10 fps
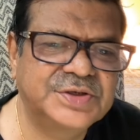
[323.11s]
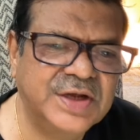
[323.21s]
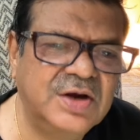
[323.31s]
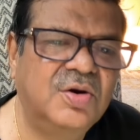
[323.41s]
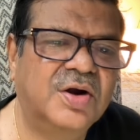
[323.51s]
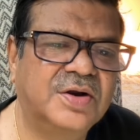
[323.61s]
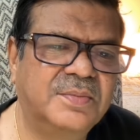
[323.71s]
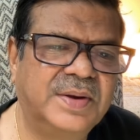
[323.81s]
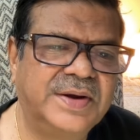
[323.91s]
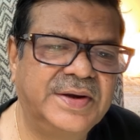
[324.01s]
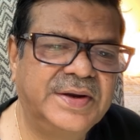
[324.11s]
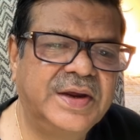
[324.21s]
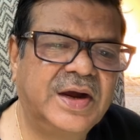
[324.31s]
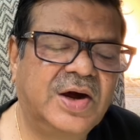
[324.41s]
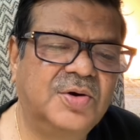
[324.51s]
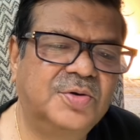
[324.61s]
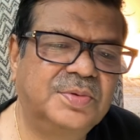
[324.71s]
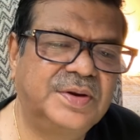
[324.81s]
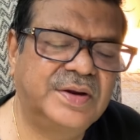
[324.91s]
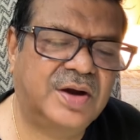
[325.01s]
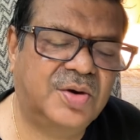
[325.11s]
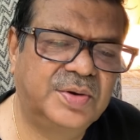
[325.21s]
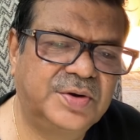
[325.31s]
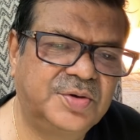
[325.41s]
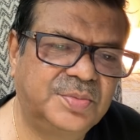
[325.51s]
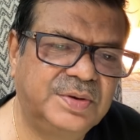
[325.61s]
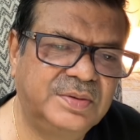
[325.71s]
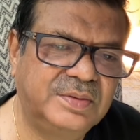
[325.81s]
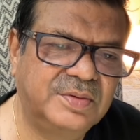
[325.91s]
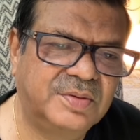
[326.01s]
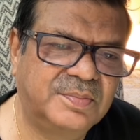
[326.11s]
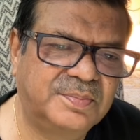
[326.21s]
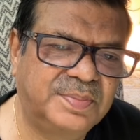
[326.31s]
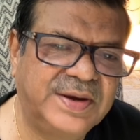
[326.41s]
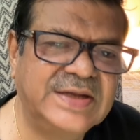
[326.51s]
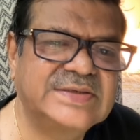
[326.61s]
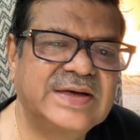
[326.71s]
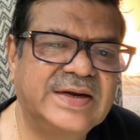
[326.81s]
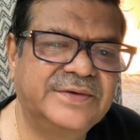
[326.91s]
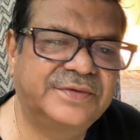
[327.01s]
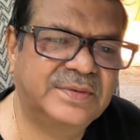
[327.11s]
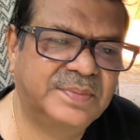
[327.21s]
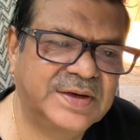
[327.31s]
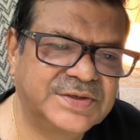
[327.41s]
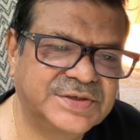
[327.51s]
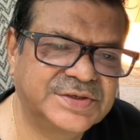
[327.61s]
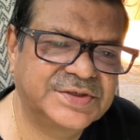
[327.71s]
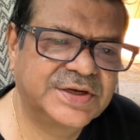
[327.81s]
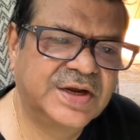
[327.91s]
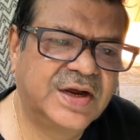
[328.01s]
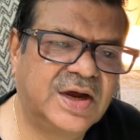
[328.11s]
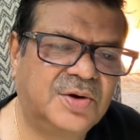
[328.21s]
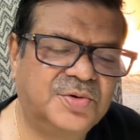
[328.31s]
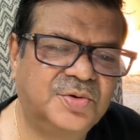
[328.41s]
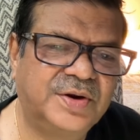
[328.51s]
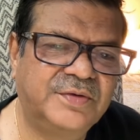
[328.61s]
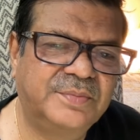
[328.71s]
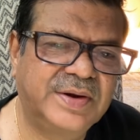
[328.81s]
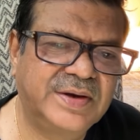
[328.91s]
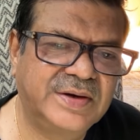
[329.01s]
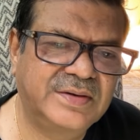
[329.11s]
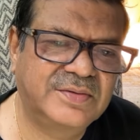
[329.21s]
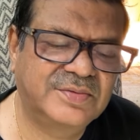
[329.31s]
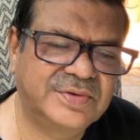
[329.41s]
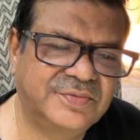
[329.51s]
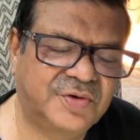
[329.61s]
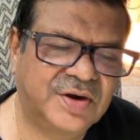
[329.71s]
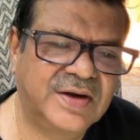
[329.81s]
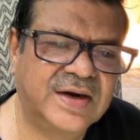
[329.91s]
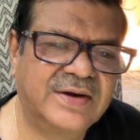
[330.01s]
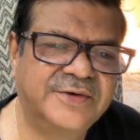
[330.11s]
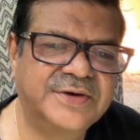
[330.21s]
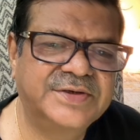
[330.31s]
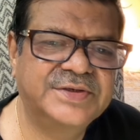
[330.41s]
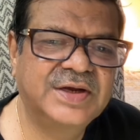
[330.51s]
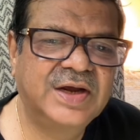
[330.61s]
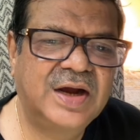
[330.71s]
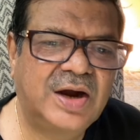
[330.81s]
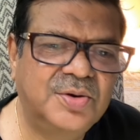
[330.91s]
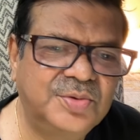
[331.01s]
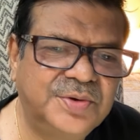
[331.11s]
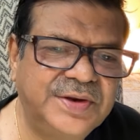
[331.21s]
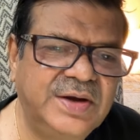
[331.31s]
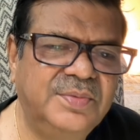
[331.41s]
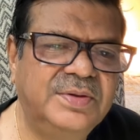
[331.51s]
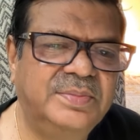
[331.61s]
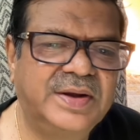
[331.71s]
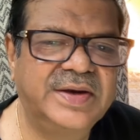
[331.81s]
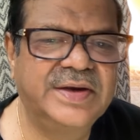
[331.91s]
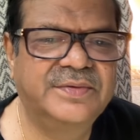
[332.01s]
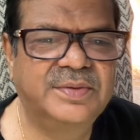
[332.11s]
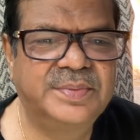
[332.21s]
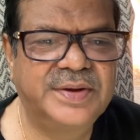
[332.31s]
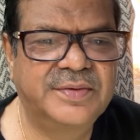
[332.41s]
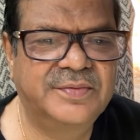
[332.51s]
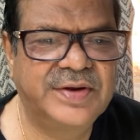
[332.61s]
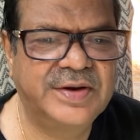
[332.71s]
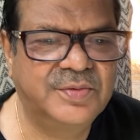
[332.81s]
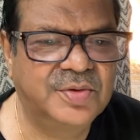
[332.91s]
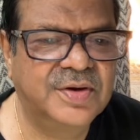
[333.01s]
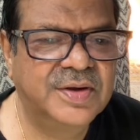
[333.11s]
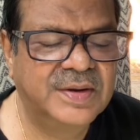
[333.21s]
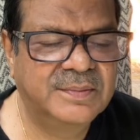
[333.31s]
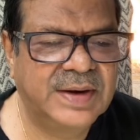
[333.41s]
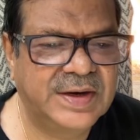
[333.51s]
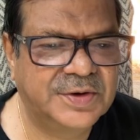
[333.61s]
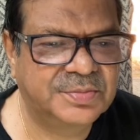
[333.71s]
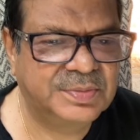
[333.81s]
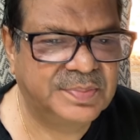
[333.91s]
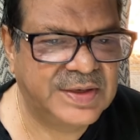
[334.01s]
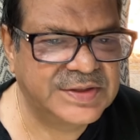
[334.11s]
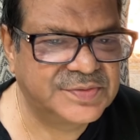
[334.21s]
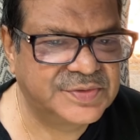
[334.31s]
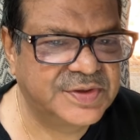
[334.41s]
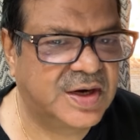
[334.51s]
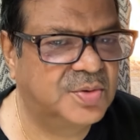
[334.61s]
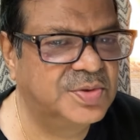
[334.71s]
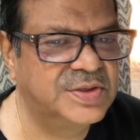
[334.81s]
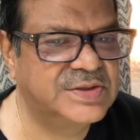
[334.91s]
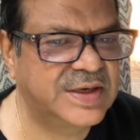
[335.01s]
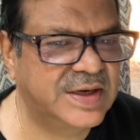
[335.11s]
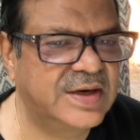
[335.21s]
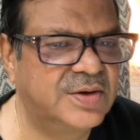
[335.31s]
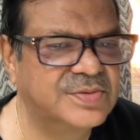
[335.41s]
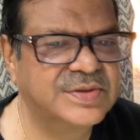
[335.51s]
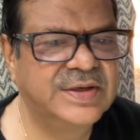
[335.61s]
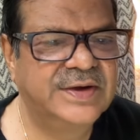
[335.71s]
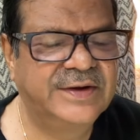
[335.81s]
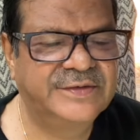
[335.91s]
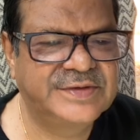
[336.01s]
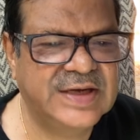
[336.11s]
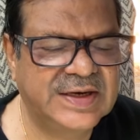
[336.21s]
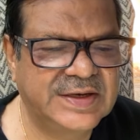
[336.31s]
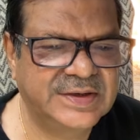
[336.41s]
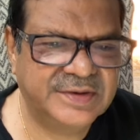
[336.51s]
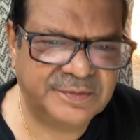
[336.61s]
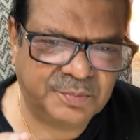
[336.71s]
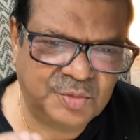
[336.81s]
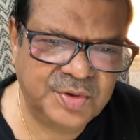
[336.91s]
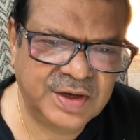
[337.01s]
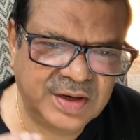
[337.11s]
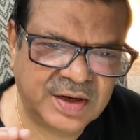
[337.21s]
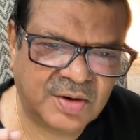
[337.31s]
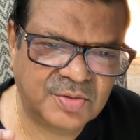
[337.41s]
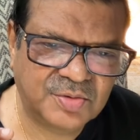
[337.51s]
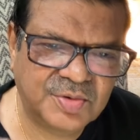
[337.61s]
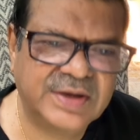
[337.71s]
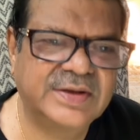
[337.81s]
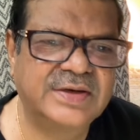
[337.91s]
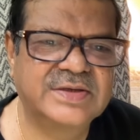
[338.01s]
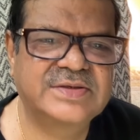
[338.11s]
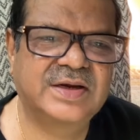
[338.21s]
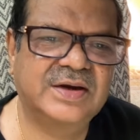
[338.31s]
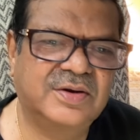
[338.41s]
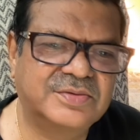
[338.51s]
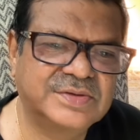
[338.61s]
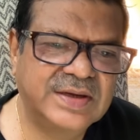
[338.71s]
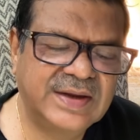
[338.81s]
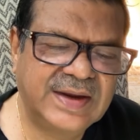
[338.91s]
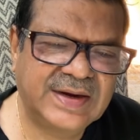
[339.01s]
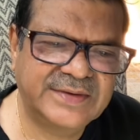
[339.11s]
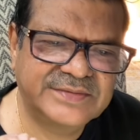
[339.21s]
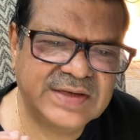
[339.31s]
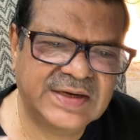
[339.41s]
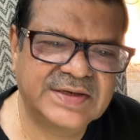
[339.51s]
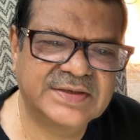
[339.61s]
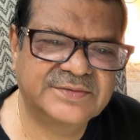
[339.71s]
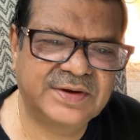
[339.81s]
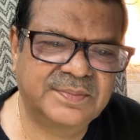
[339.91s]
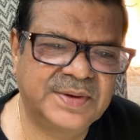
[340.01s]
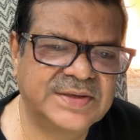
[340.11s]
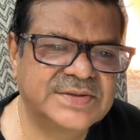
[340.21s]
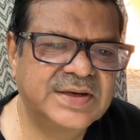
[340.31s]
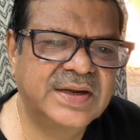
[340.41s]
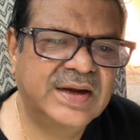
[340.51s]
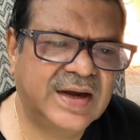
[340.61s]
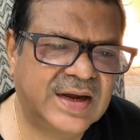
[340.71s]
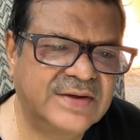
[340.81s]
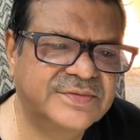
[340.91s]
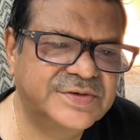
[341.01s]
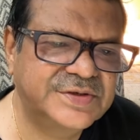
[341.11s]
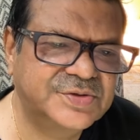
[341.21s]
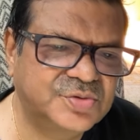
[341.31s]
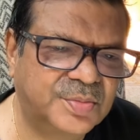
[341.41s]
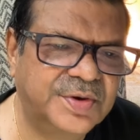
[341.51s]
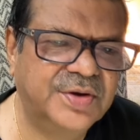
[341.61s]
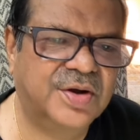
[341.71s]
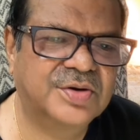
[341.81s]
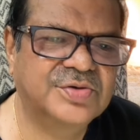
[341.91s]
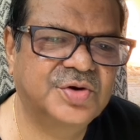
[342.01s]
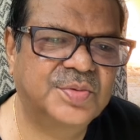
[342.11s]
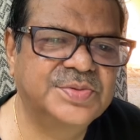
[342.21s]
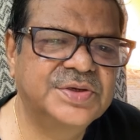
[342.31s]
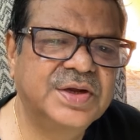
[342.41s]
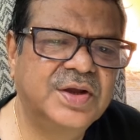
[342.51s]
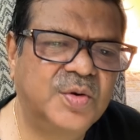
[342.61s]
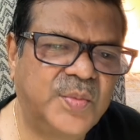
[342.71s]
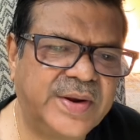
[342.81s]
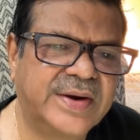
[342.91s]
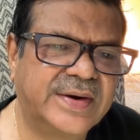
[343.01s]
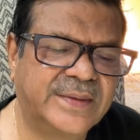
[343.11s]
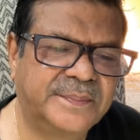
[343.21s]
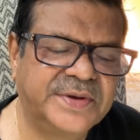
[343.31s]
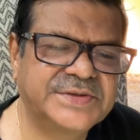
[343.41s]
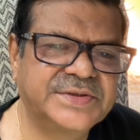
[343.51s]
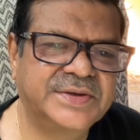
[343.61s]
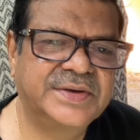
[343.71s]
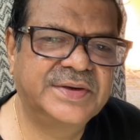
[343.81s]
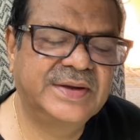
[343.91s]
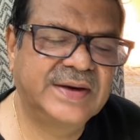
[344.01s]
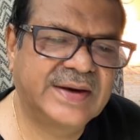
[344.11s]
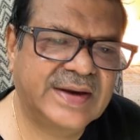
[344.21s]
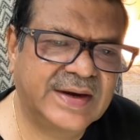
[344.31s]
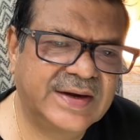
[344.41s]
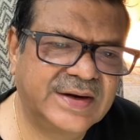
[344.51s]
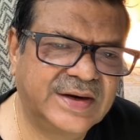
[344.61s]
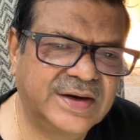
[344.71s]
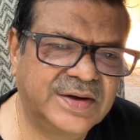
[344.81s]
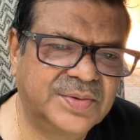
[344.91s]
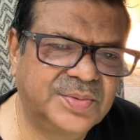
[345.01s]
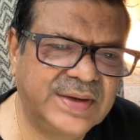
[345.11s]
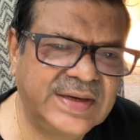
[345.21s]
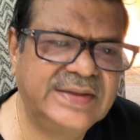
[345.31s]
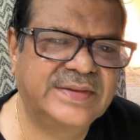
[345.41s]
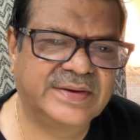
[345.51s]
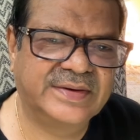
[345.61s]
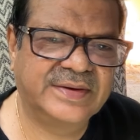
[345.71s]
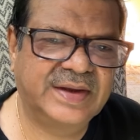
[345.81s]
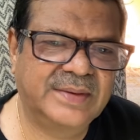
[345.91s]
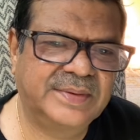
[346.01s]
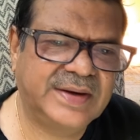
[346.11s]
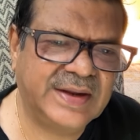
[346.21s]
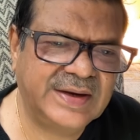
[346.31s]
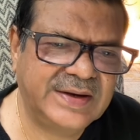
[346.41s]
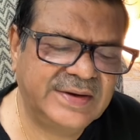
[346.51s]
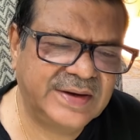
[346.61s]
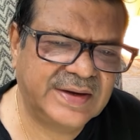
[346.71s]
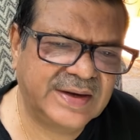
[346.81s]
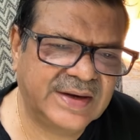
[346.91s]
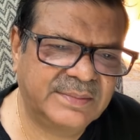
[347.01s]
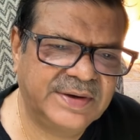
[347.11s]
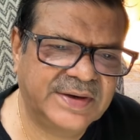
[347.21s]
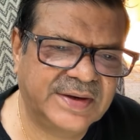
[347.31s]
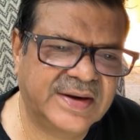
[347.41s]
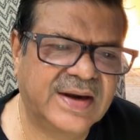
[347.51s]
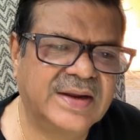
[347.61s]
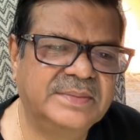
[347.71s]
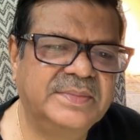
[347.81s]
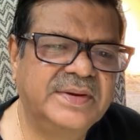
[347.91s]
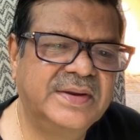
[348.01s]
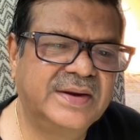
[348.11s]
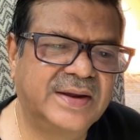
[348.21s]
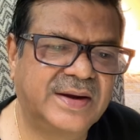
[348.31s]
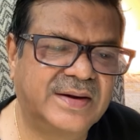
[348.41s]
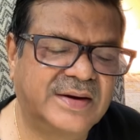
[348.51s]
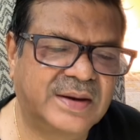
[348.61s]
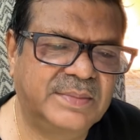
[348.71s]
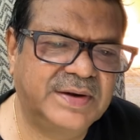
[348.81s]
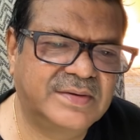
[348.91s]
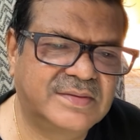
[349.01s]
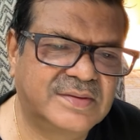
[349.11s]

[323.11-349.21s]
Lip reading: ill-gotten money, how it to be, you know, placed at different places, how to give money to the foreign countries, how to deal with money. It will be a very good planet to be placed with. Rahu in the second house, if Saturn, Moon and Rahu together in the second house, and if Saturn is well placed, I have seen so many horoscopes where a person can do anything. I mean, he can commit a crime, can commit,